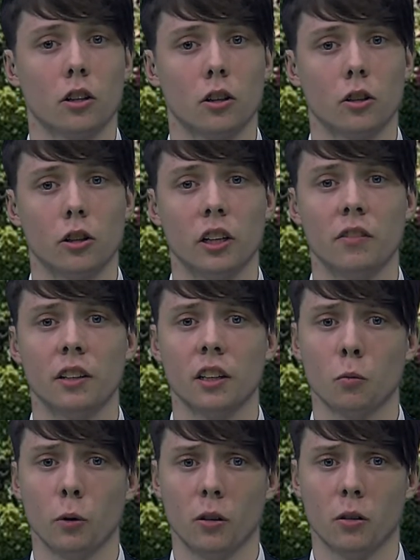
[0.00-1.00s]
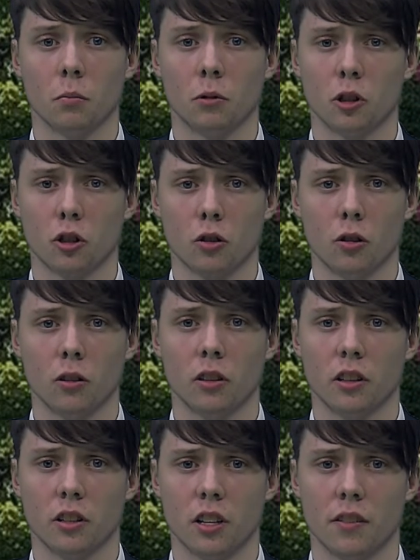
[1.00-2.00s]
Good evening and welcome to Scotland
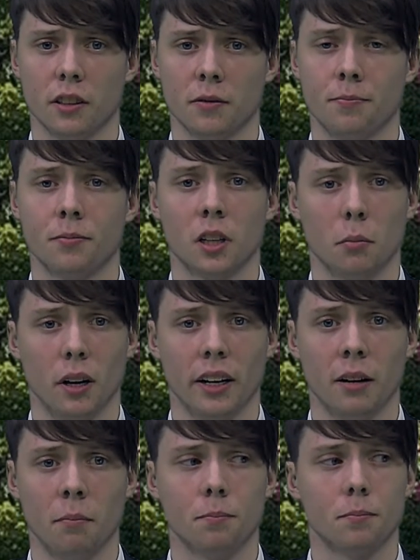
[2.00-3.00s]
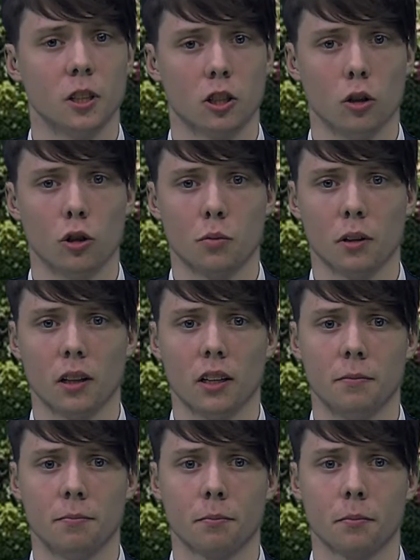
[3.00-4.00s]
at 7. My name is
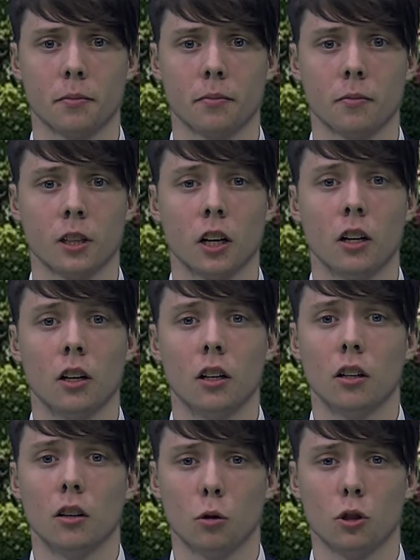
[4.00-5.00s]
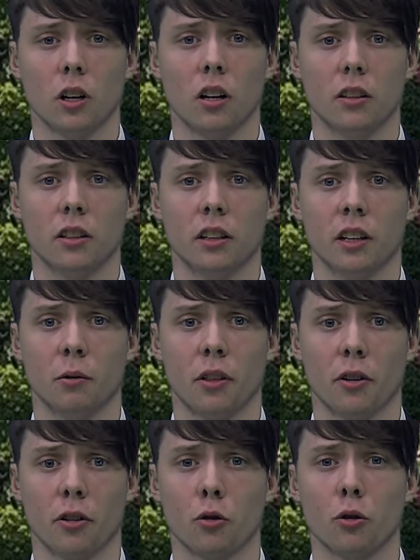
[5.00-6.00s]
McGlynn. We'll start today with our
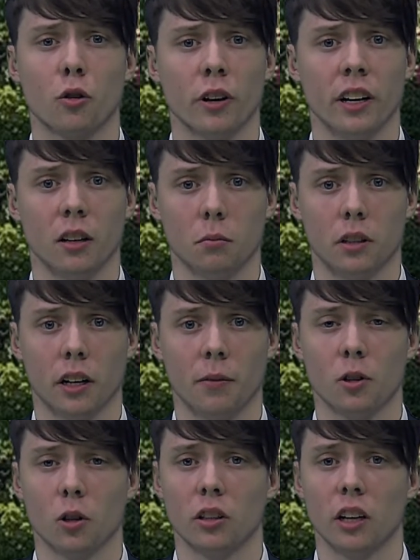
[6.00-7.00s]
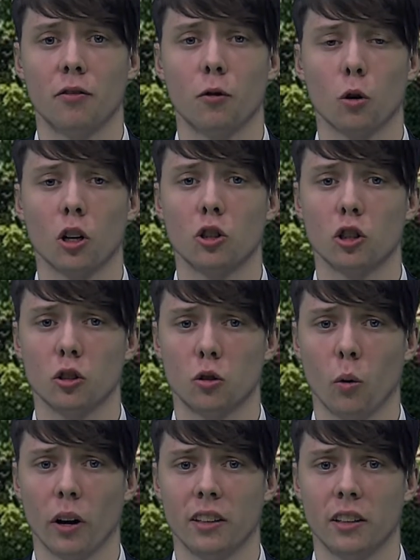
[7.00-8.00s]
Ukraine update on day
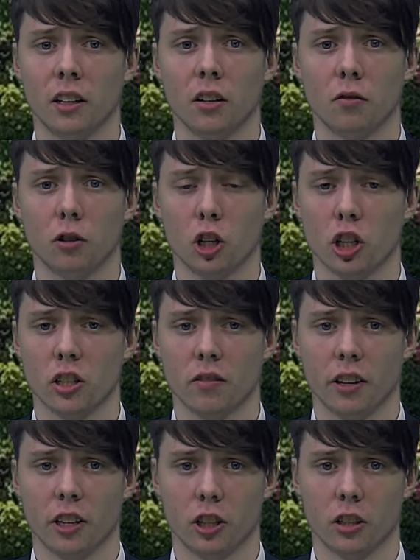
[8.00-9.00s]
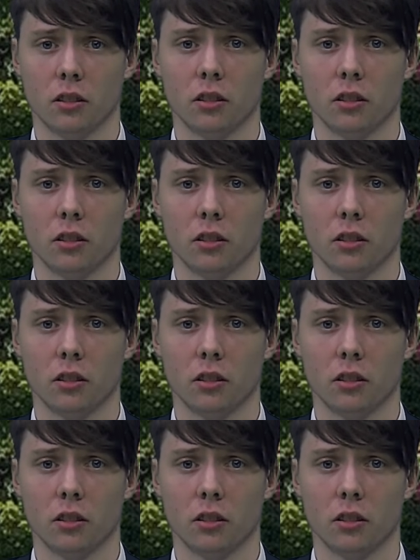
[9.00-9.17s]
420 of Russia's invasion.